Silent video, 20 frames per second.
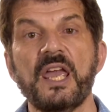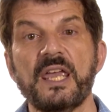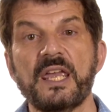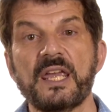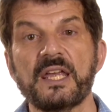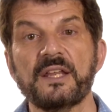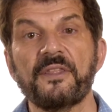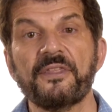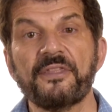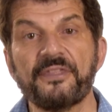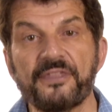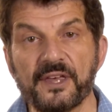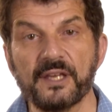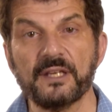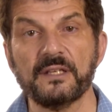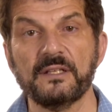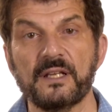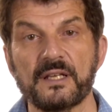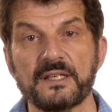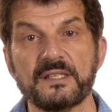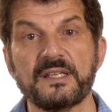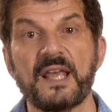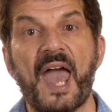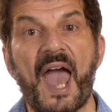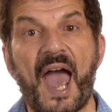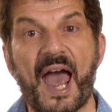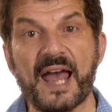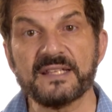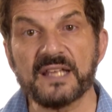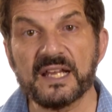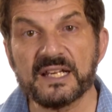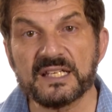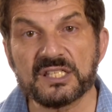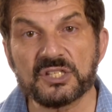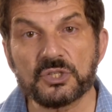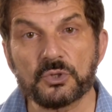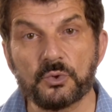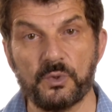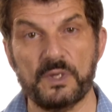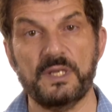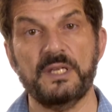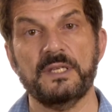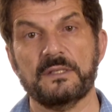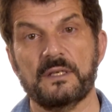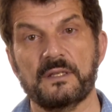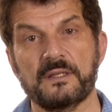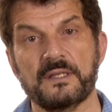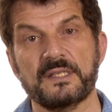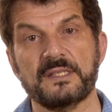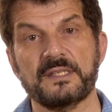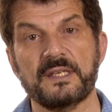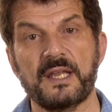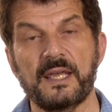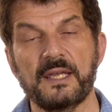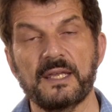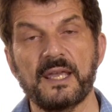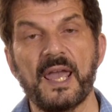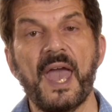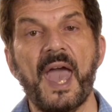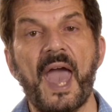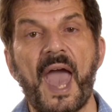in thickness as I squeeze on the steak,